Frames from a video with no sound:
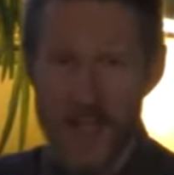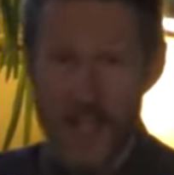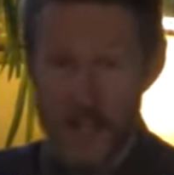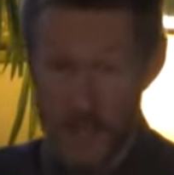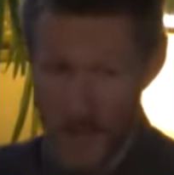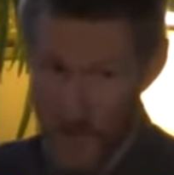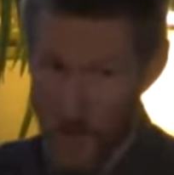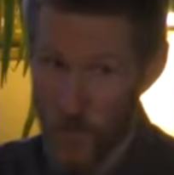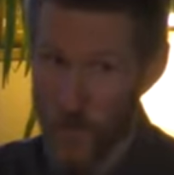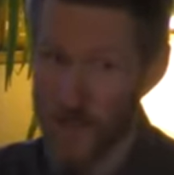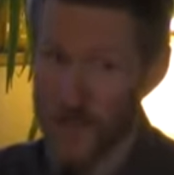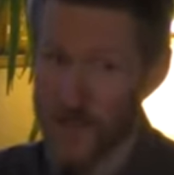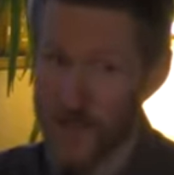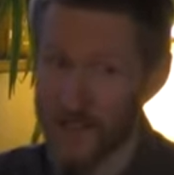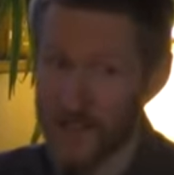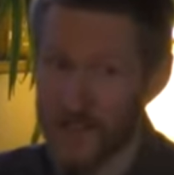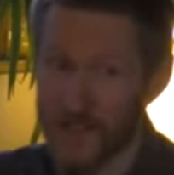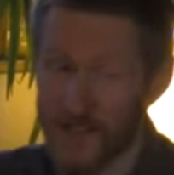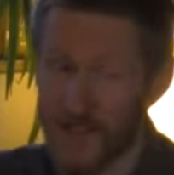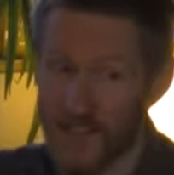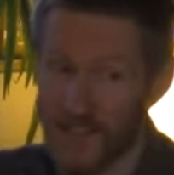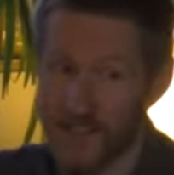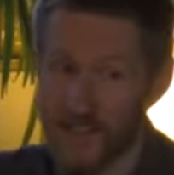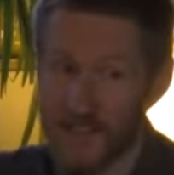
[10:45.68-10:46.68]
And they will.
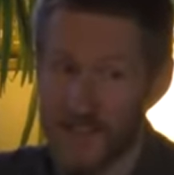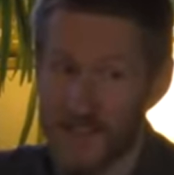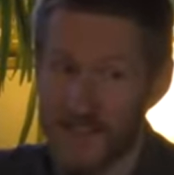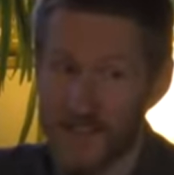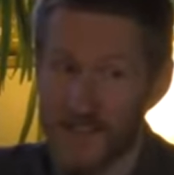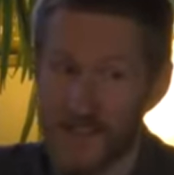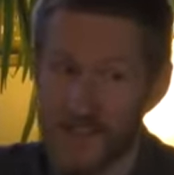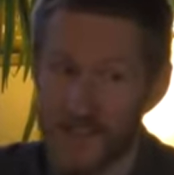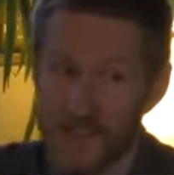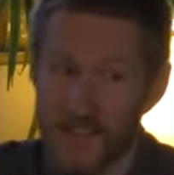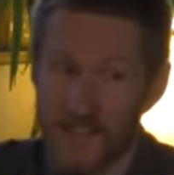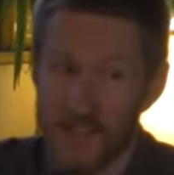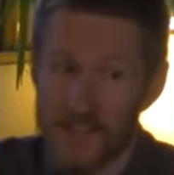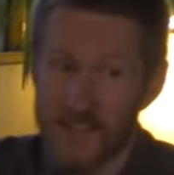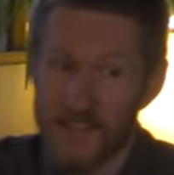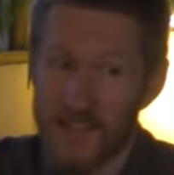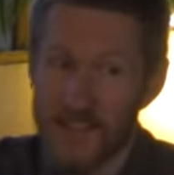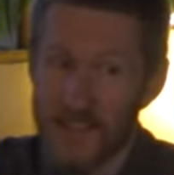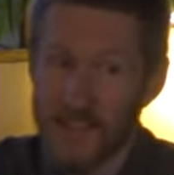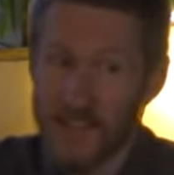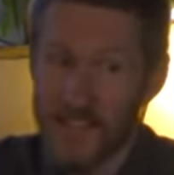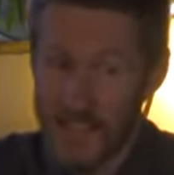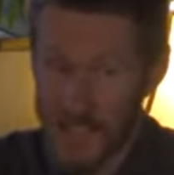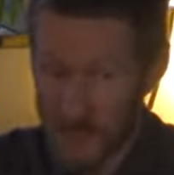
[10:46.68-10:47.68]

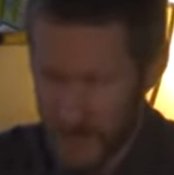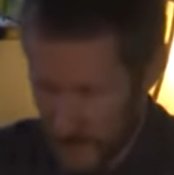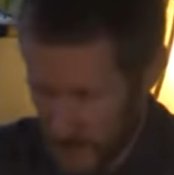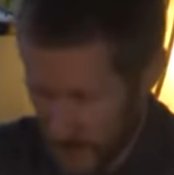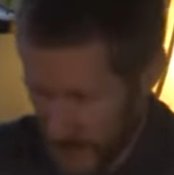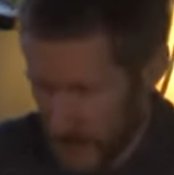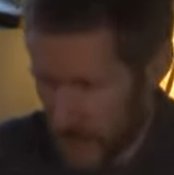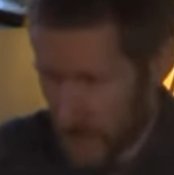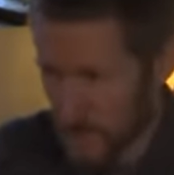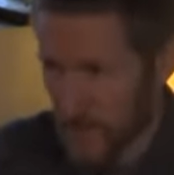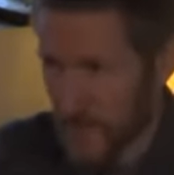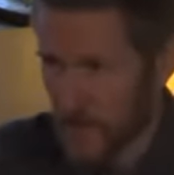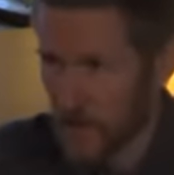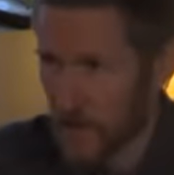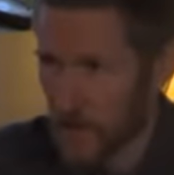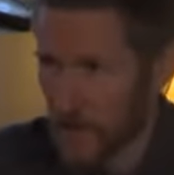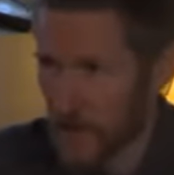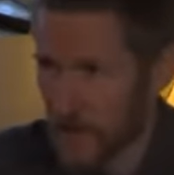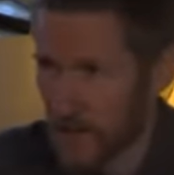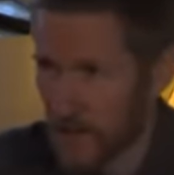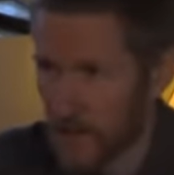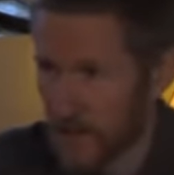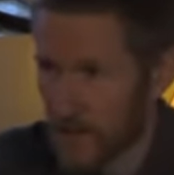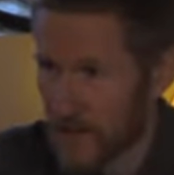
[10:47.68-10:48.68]
In time, they
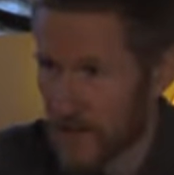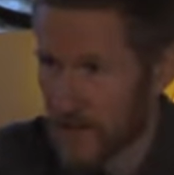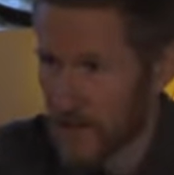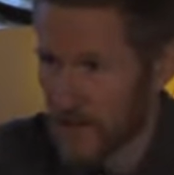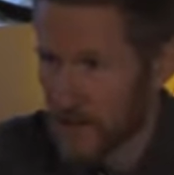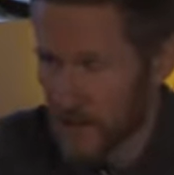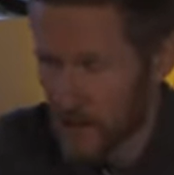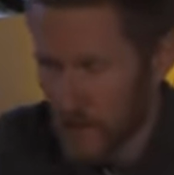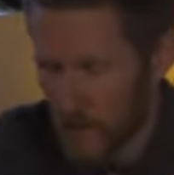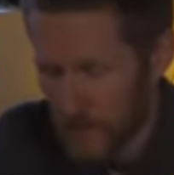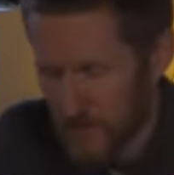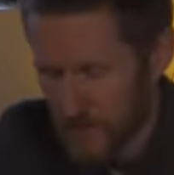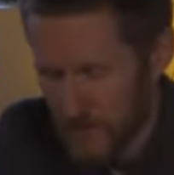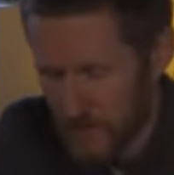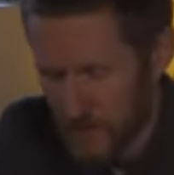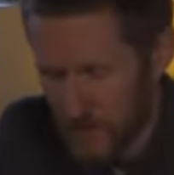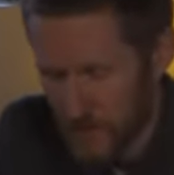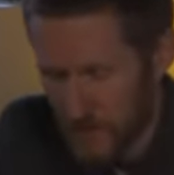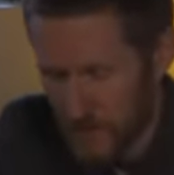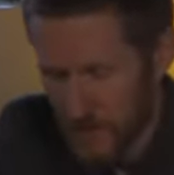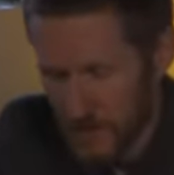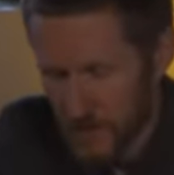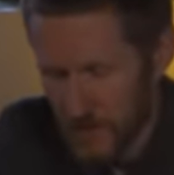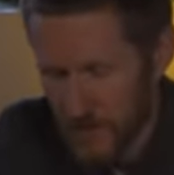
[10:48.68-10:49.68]
will. Look at what he says
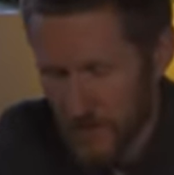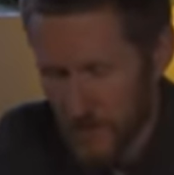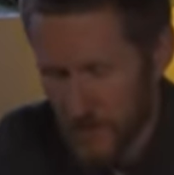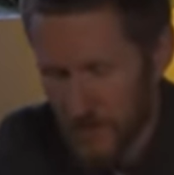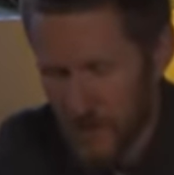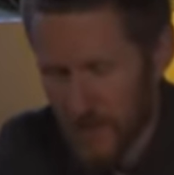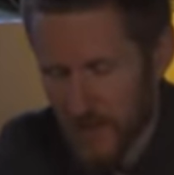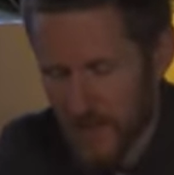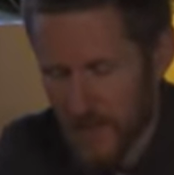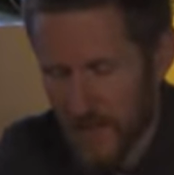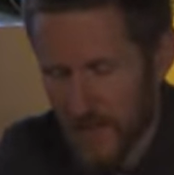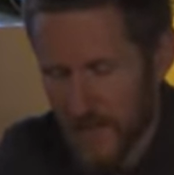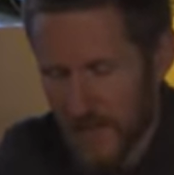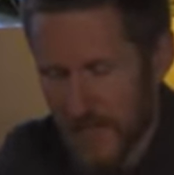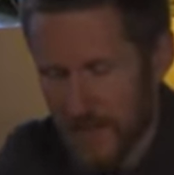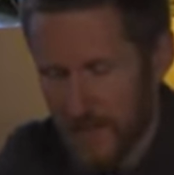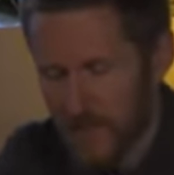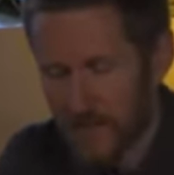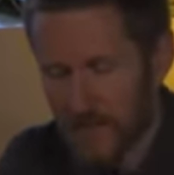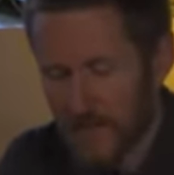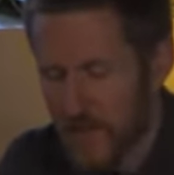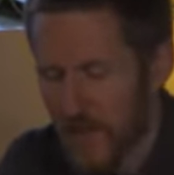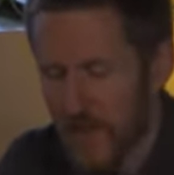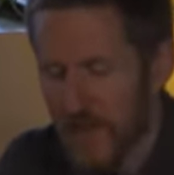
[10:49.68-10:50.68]
in verse 2. He
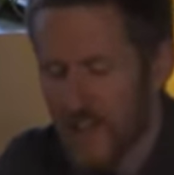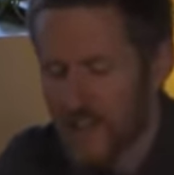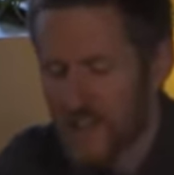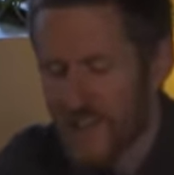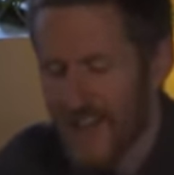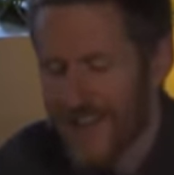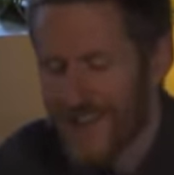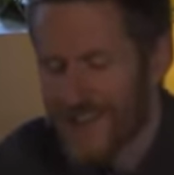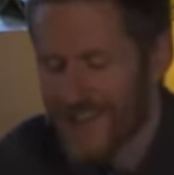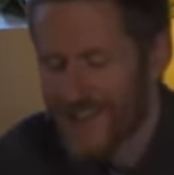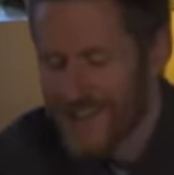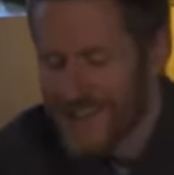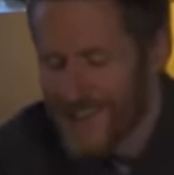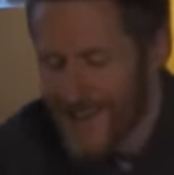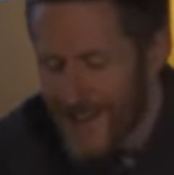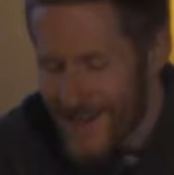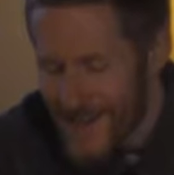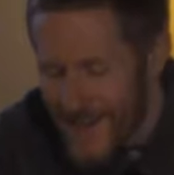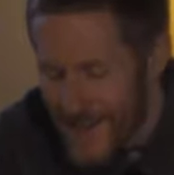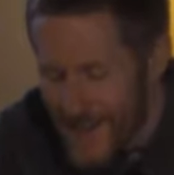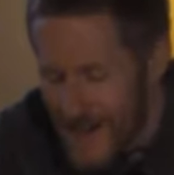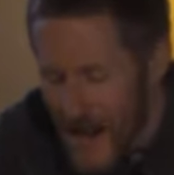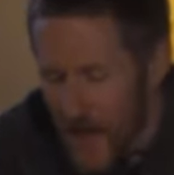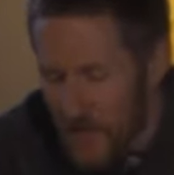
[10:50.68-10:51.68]
says, there is
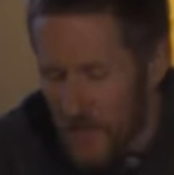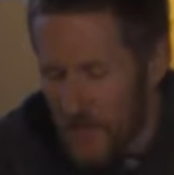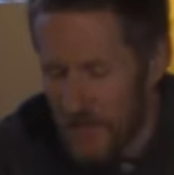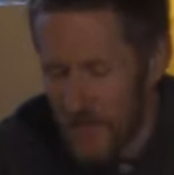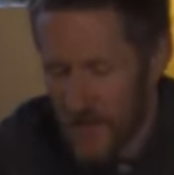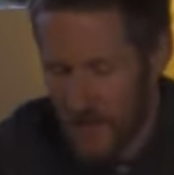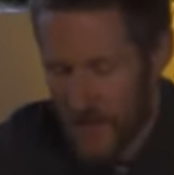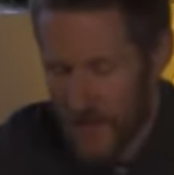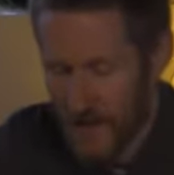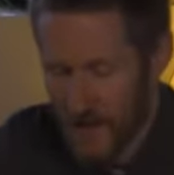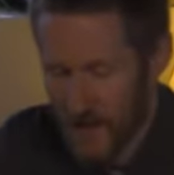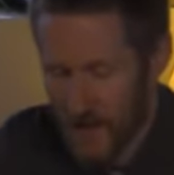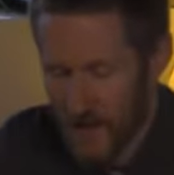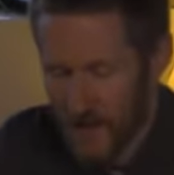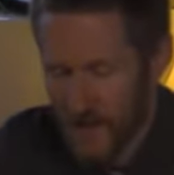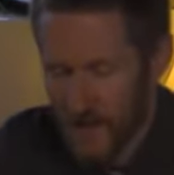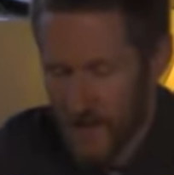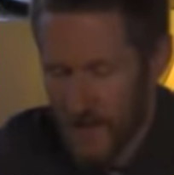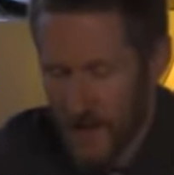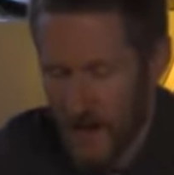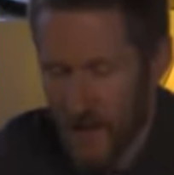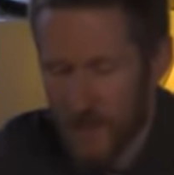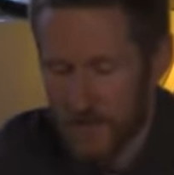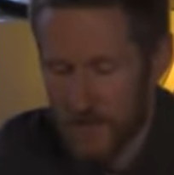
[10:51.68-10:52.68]
nothing
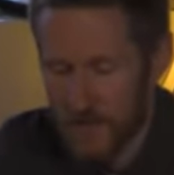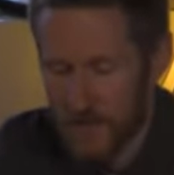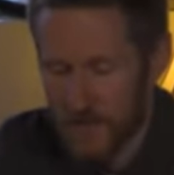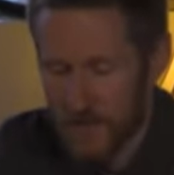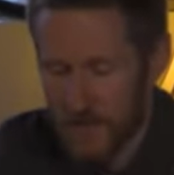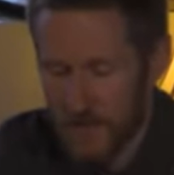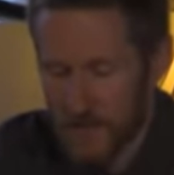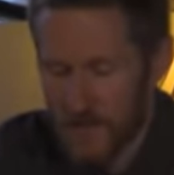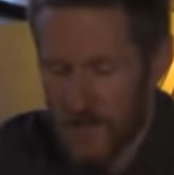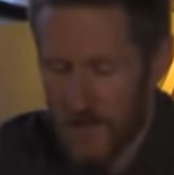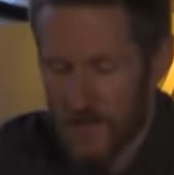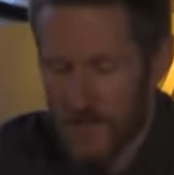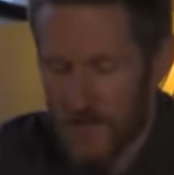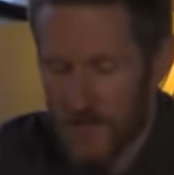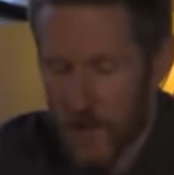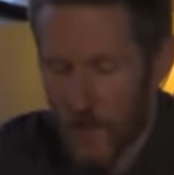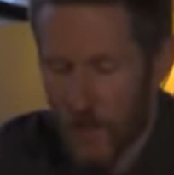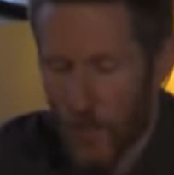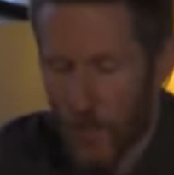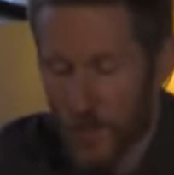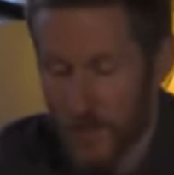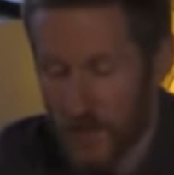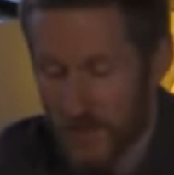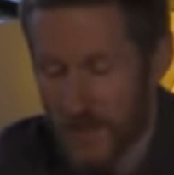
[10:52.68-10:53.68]
covered
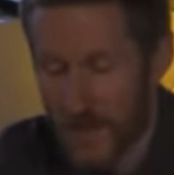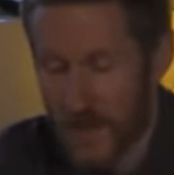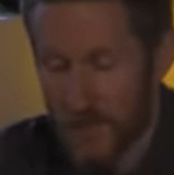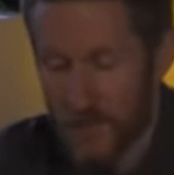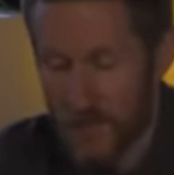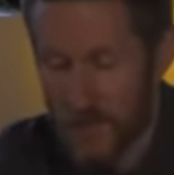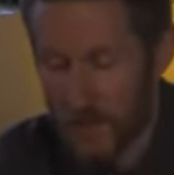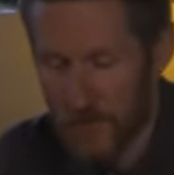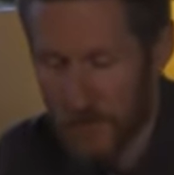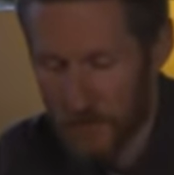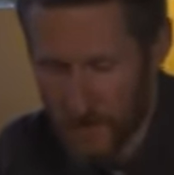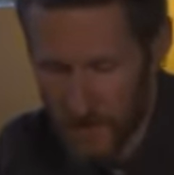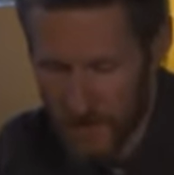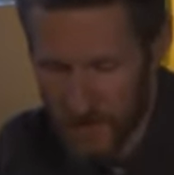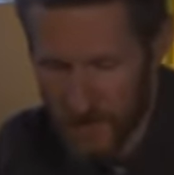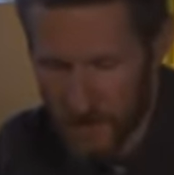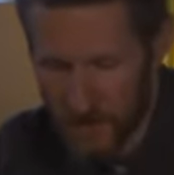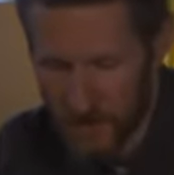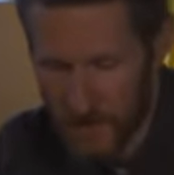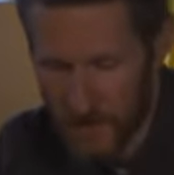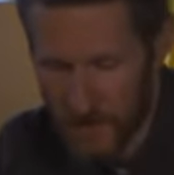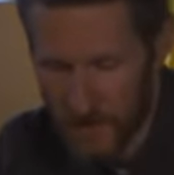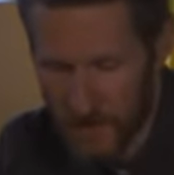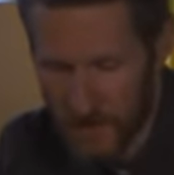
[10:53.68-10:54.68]
that will not be
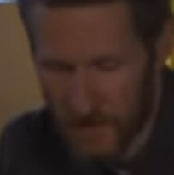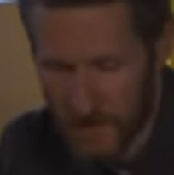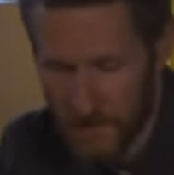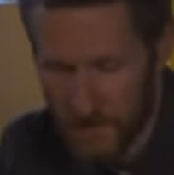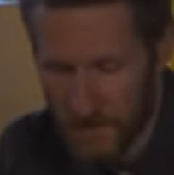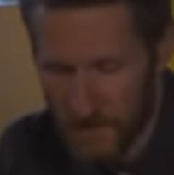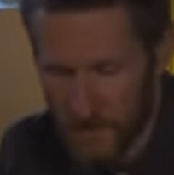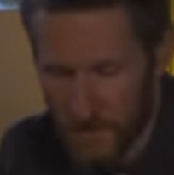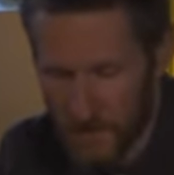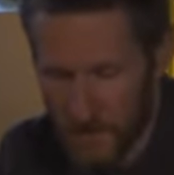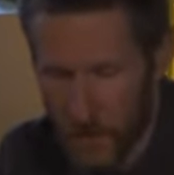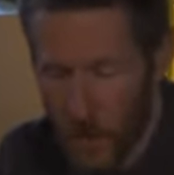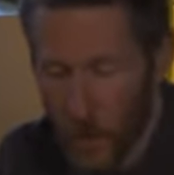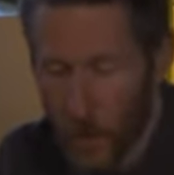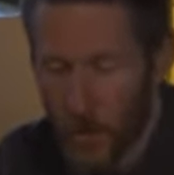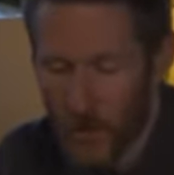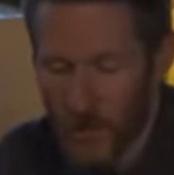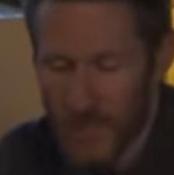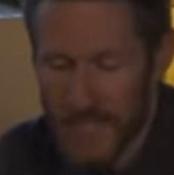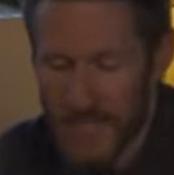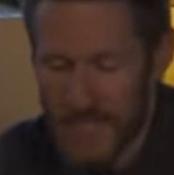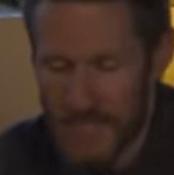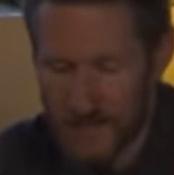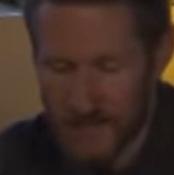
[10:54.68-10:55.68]
revealed,
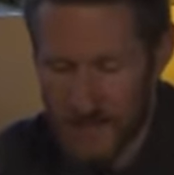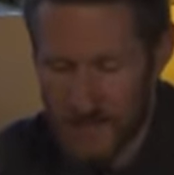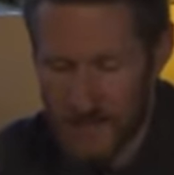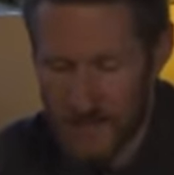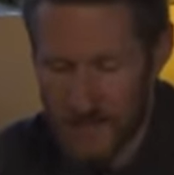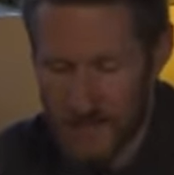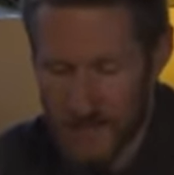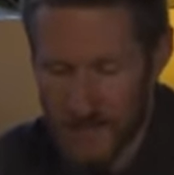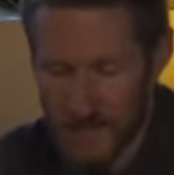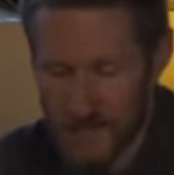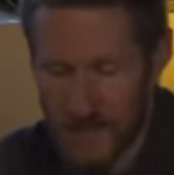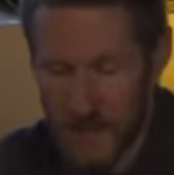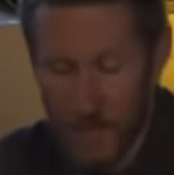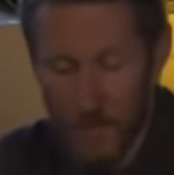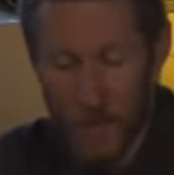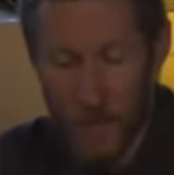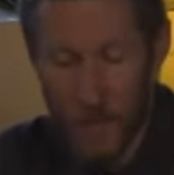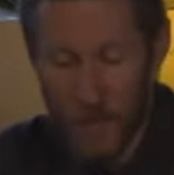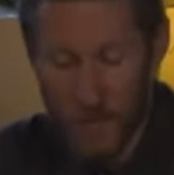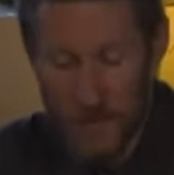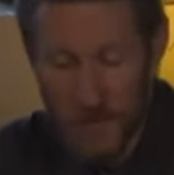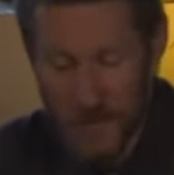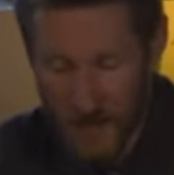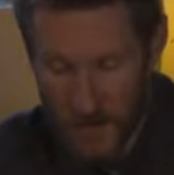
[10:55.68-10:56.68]
or hidden that
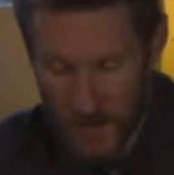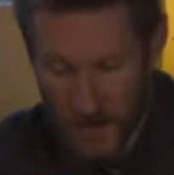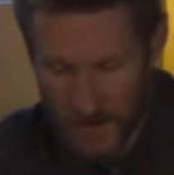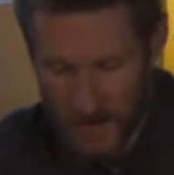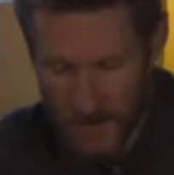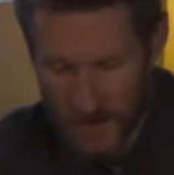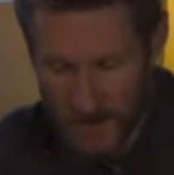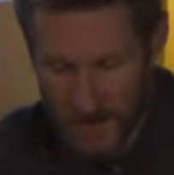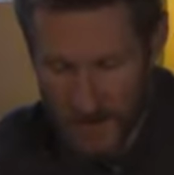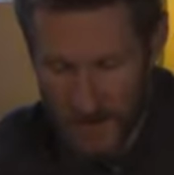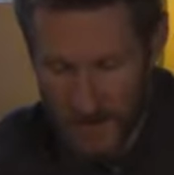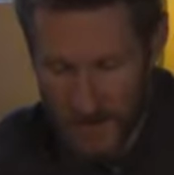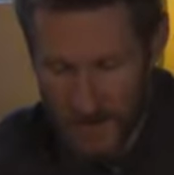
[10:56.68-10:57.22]
won't be known.